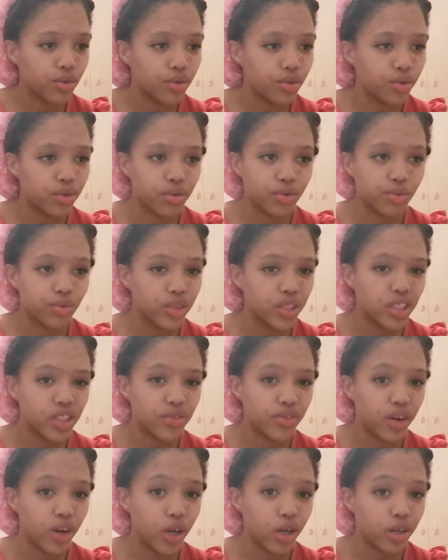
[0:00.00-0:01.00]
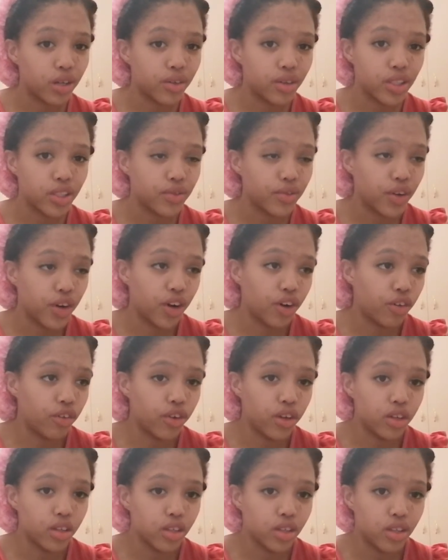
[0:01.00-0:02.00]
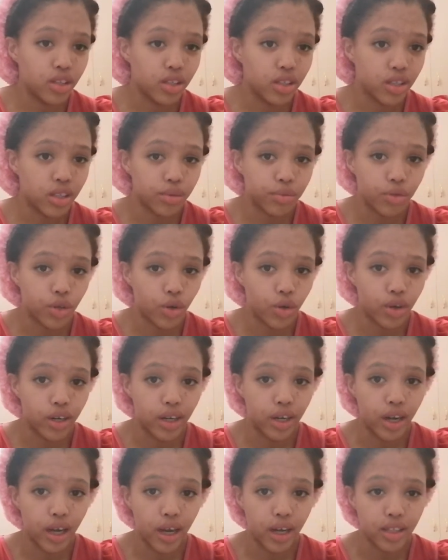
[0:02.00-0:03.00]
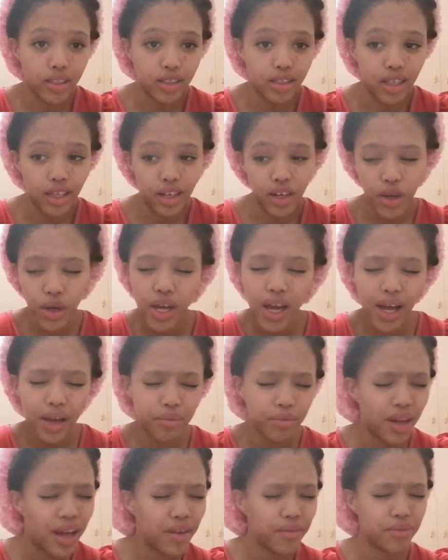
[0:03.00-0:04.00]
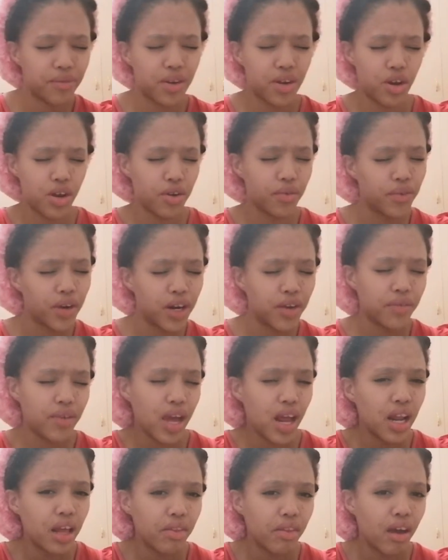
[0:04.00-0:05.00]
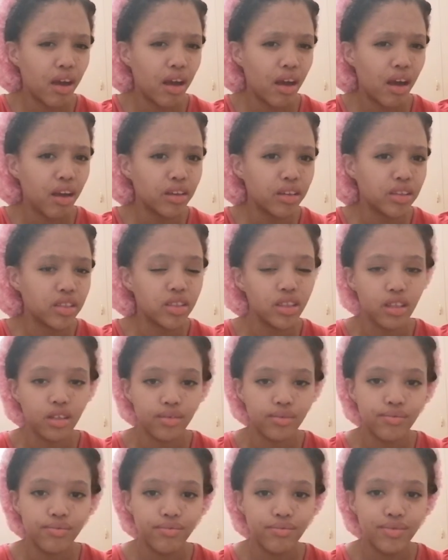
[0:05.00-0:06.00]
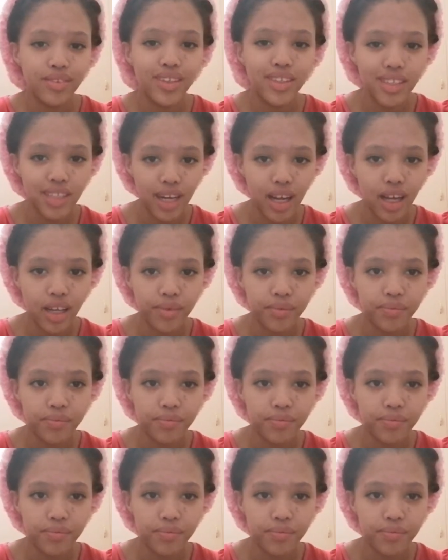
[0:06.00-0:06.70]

which is very, it's very real. I'm not gonna lie and say, no, I'm, I'm not afraid of anything. No, it's a lie.